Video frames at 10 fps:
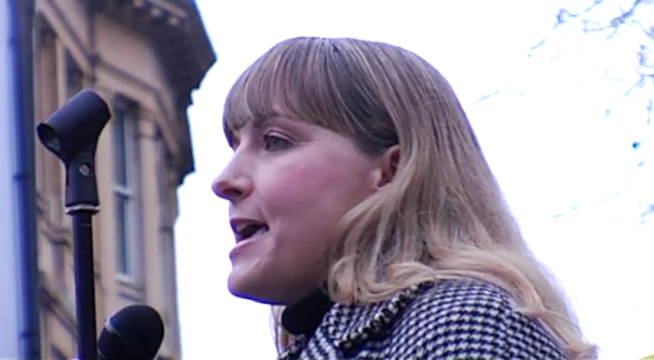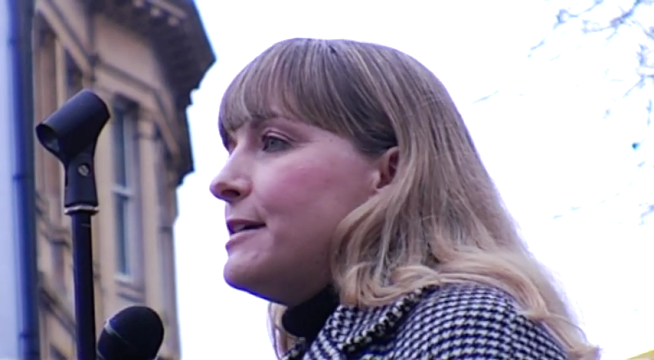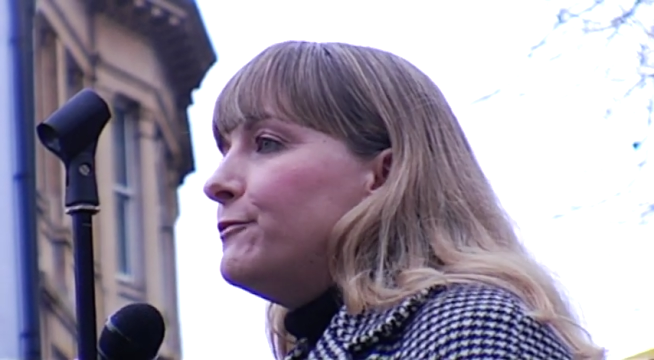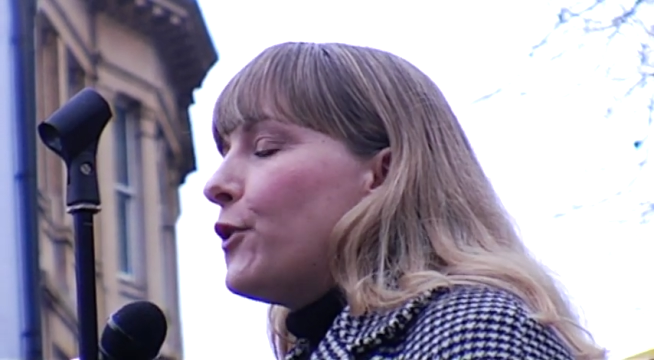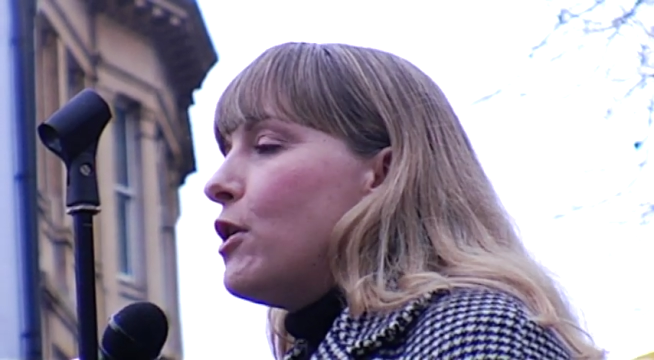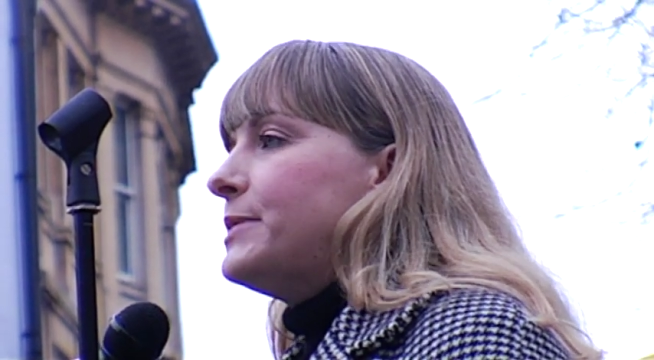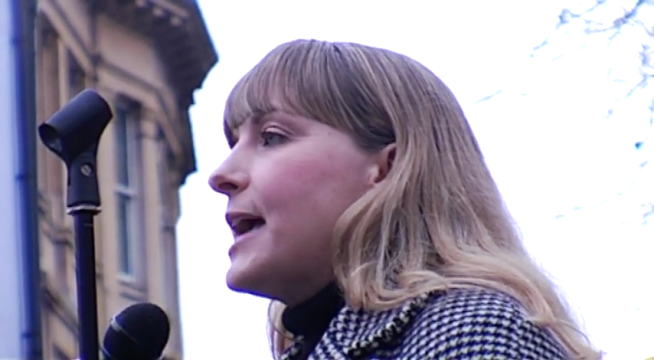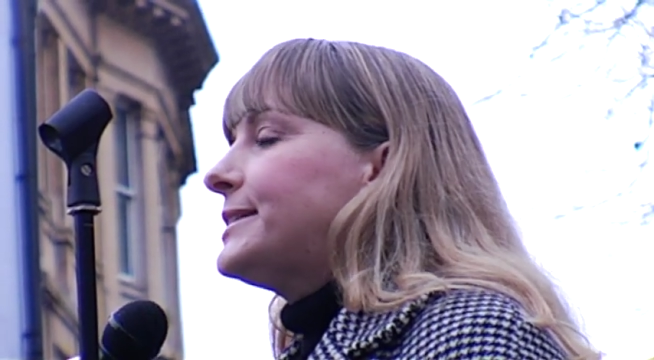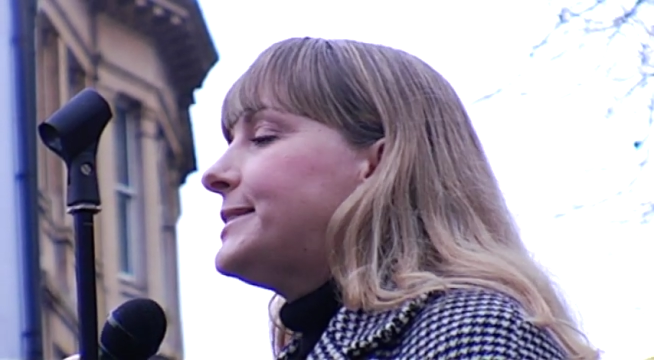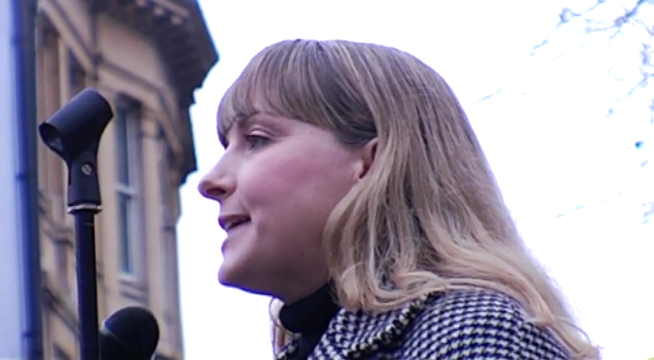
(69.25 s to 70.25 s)
informed
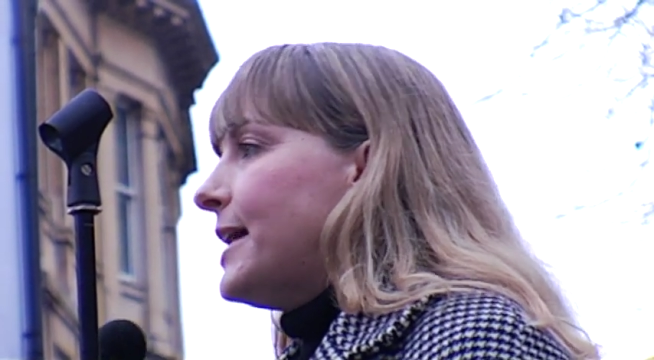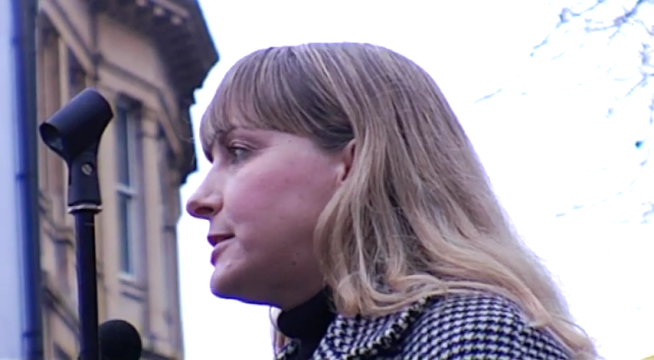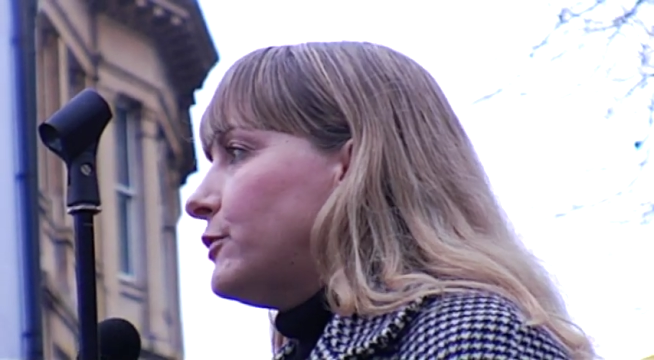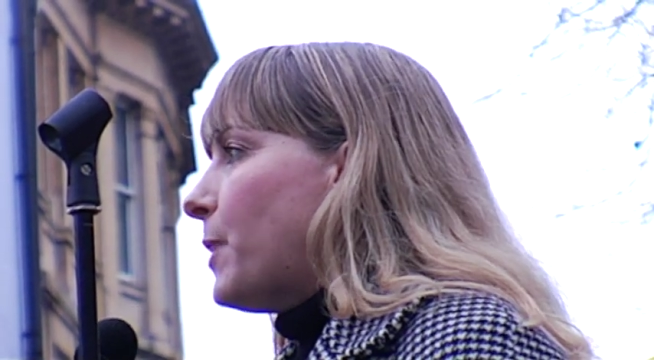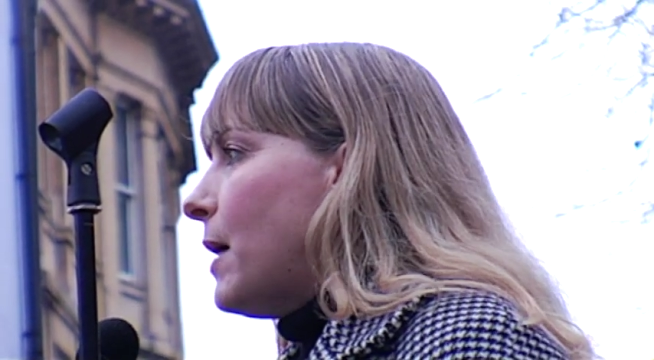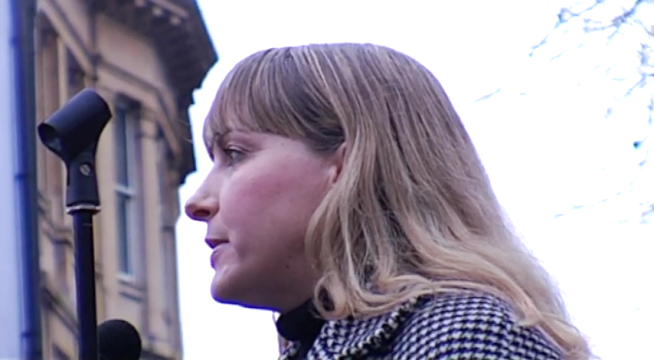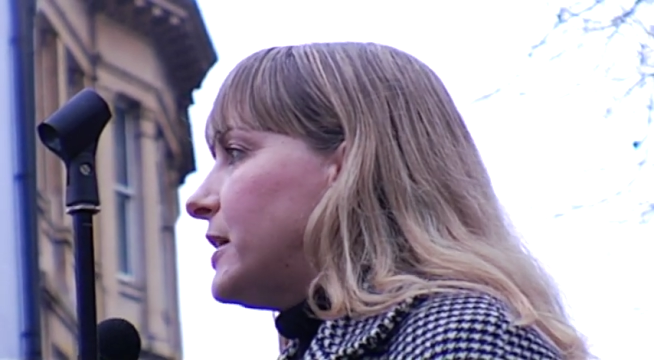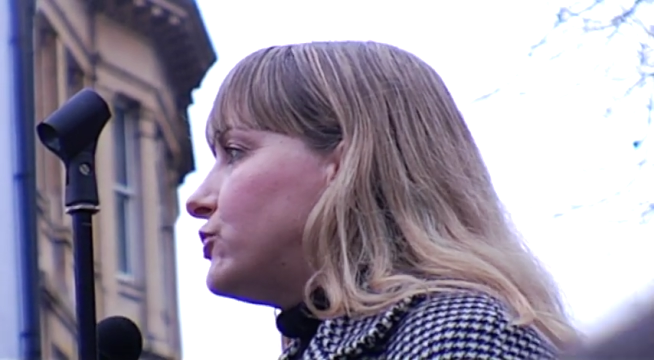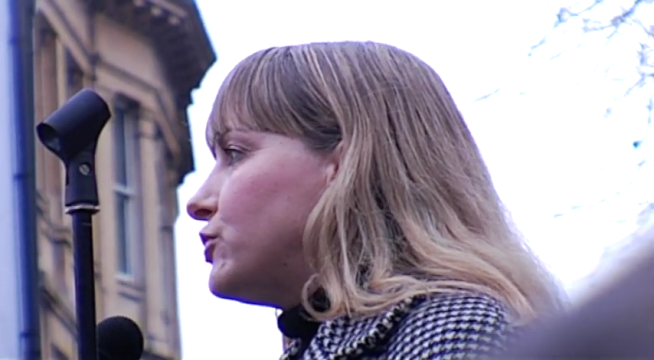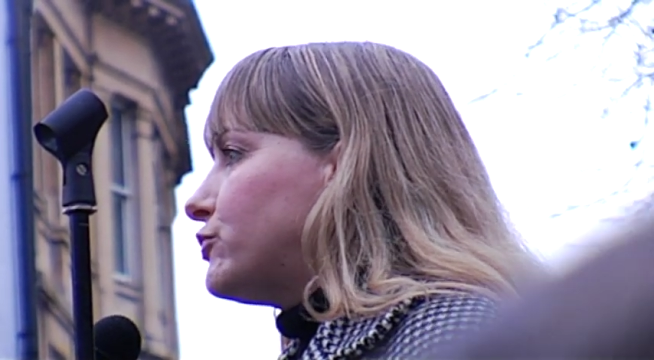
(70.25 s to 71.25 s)
extensive public
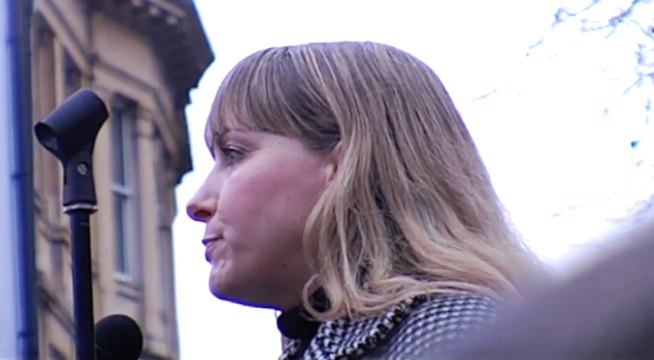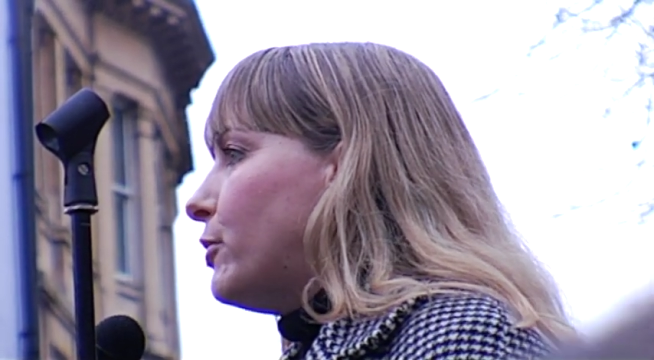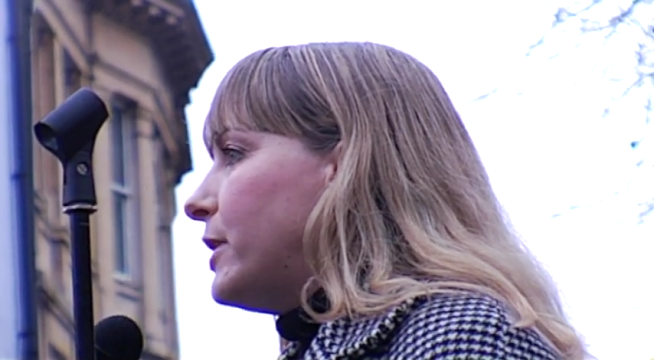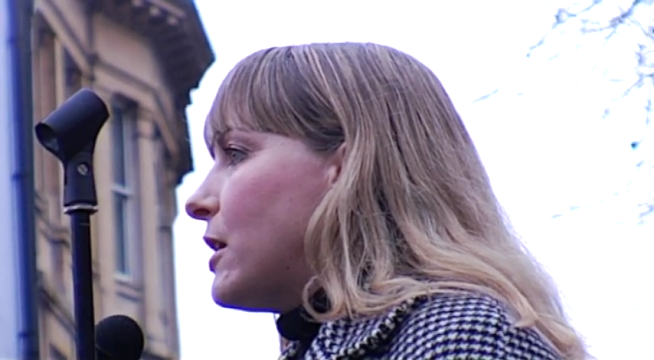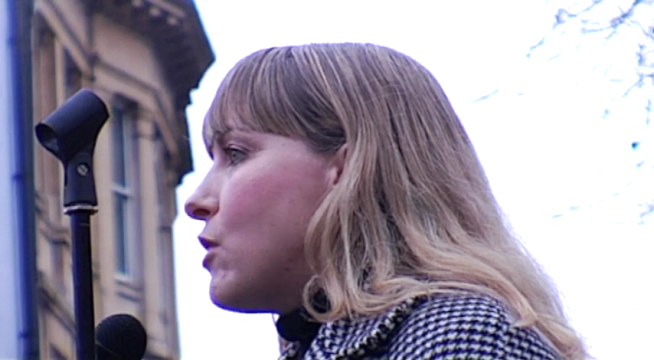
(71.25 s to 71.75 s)
interest reporting